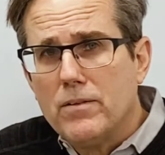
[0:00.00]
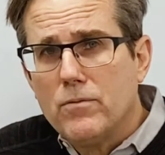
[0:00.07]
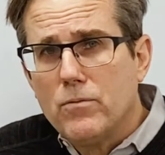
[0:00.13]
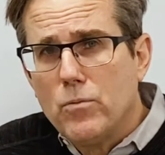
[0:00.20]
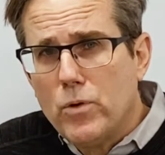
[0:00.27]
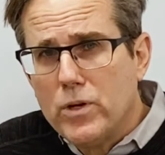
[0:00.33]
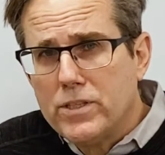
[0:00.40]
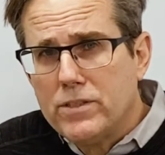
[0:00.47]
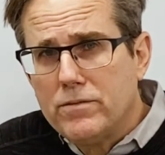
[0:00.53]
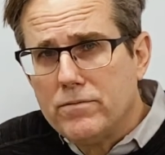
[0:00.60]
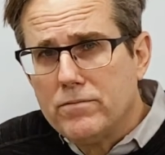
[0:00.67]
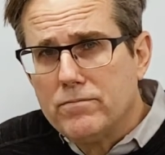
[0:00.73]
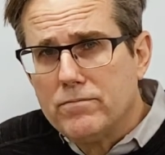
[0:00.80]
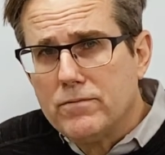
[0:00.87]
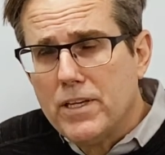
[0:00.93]
What
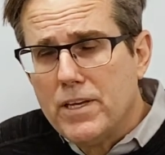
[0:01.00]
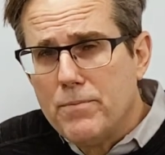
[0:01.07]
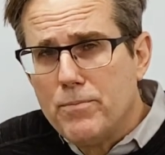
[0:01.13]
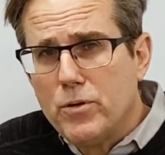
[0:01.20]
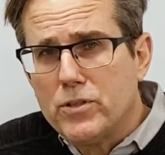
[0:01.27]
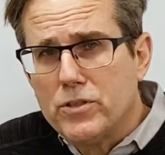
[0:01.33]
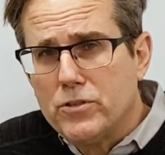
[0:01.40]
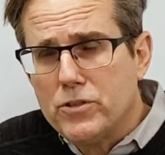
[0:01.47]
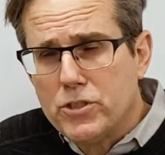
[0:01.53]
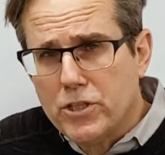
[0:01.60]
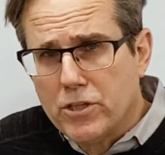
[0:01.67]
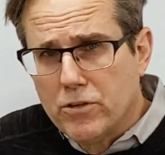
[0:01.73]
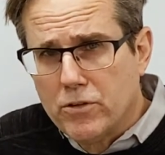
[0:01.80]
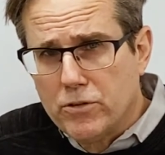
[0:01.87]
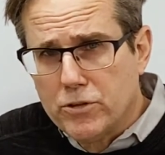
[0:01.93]
input do
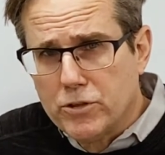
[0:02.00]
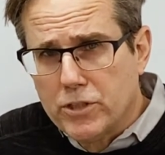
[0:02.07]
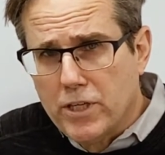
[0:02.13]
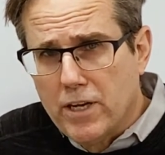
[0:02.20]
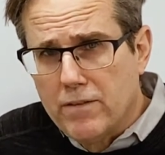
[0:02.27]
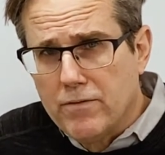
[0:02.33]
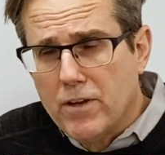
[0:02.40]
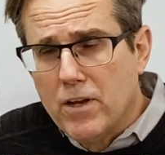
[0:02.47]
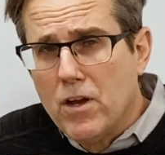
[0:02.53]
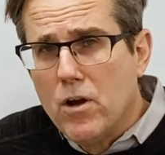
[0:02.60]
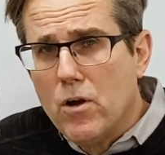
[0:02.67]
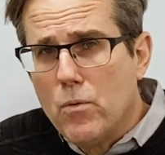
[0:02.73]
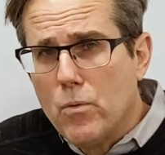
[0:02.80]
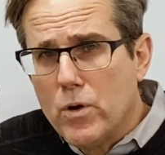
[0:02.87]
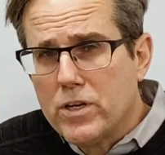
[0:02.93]
shareholders have?
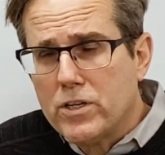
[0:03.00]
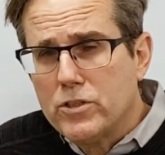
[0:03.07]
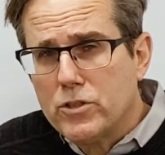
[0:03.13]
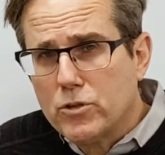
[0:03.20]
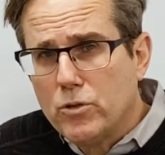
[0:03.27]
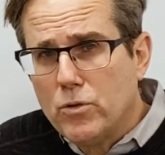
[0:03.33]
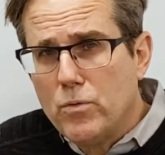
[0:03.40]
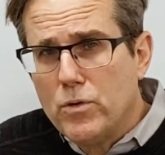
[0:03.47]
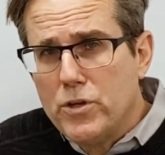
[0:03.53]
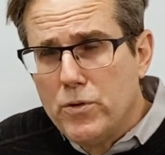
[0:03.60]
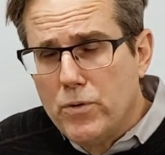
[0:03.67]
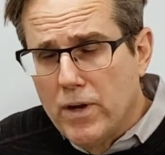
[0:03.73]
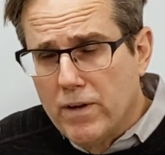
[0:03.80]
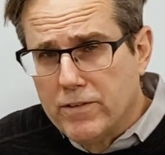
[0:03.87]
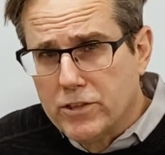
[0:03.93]
What control will you
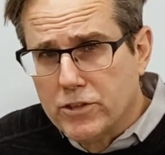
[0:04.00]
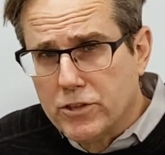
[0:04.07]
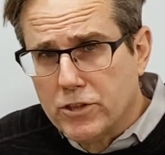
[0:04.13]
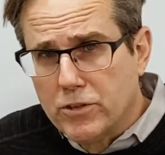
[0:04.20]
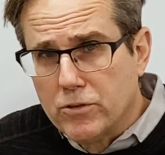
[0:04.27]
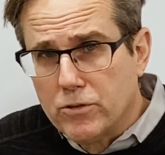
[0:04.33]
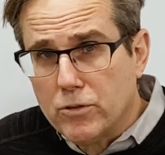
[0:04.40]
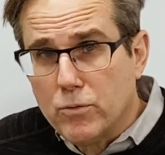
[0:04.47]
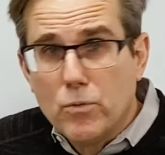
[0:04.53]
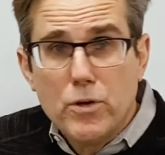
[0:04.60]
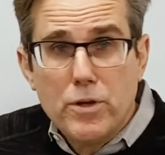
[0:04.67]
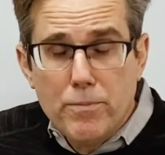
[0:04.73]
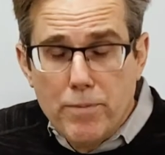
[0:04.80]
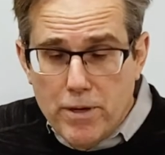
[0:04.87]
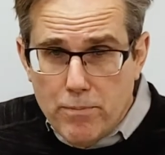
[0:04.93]
have as a shareholder? Will you
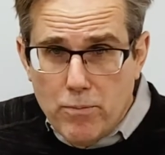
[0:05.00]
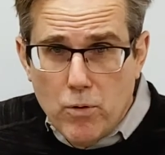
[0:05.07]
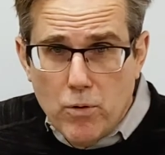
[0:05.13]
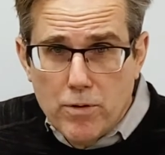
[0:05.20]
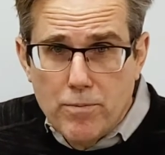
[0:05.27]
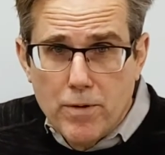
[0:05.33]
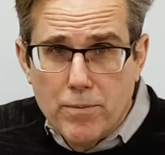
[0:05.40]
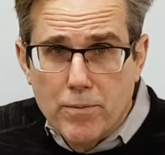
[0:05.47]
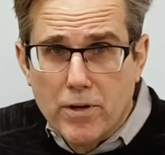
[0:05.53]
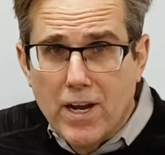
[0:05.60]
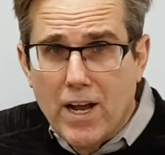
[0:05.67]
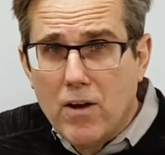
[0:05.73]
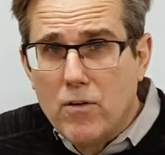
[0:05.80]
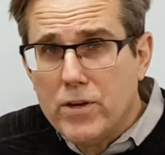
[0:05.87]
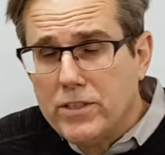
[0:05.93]
be a board member?
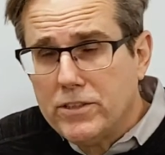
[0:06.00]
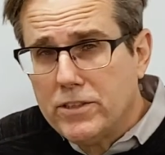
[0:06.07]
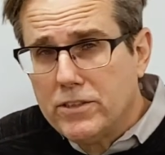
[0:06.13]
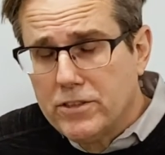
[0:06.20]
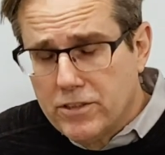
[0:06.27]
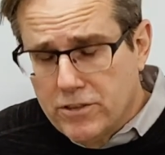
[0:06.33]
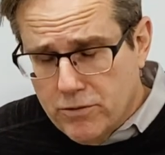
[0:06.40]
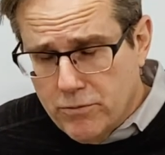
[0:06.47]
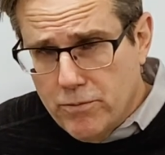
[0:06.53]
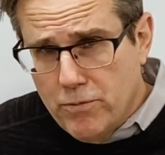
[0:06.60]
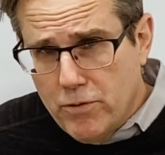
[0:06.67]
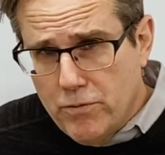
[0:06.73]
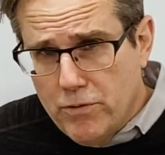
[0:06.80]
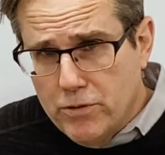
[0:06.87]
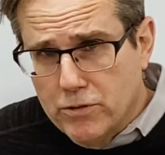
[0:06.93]
How easy is it to
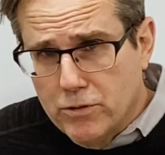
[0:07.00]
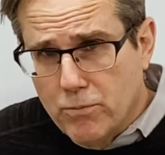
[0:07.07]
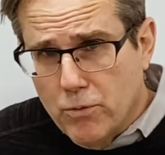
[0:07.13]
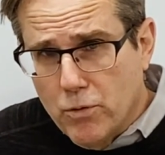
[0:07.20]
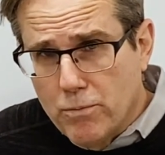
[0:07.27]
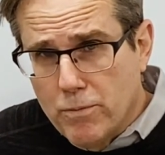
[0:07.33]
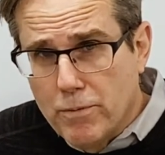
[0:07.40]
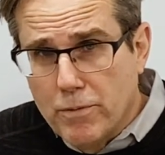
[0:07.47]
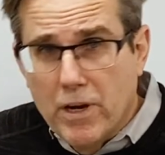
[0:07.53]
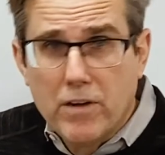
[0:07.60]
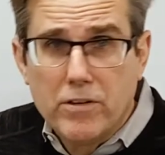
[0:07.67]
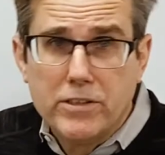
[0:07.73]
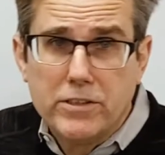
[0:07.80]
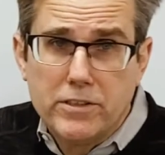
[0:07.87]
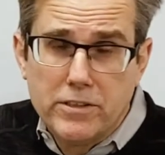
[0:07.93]
remove you as a board member? How
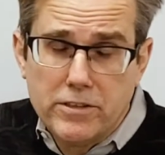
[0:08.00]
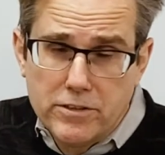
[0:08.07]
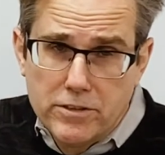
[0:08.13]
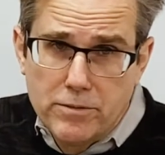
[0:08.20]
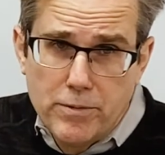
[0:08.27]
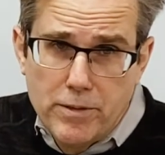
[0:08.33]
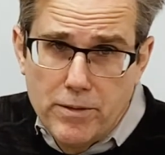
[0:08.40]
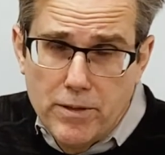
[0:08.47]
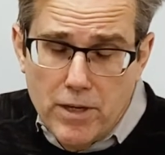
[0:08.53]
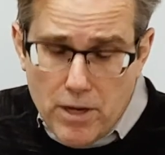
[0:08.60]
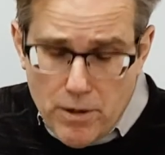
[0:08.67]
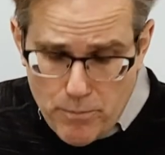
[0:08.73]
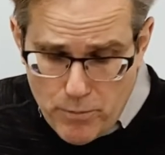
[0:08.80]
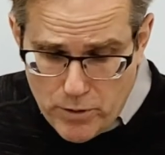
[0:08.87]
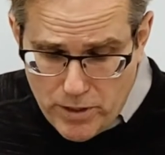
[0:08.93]
easy is it to be
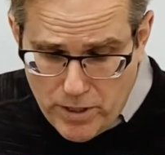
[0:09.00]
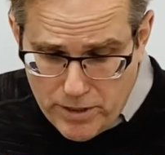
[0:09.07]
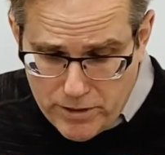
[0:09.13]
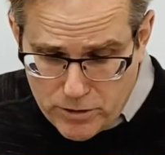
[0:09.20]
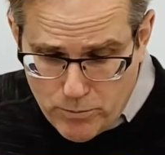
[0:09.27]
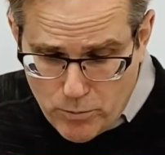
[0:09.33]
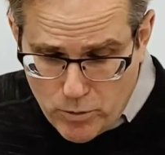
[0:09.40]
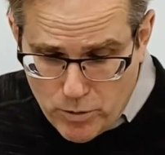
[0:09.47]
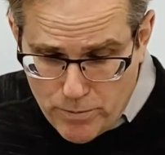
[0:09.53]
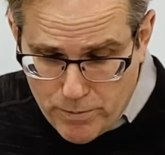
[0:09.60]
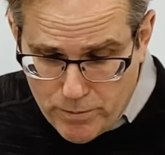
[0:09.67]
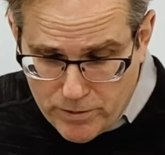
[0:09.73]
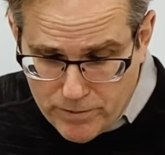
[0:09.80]
put on as a board member?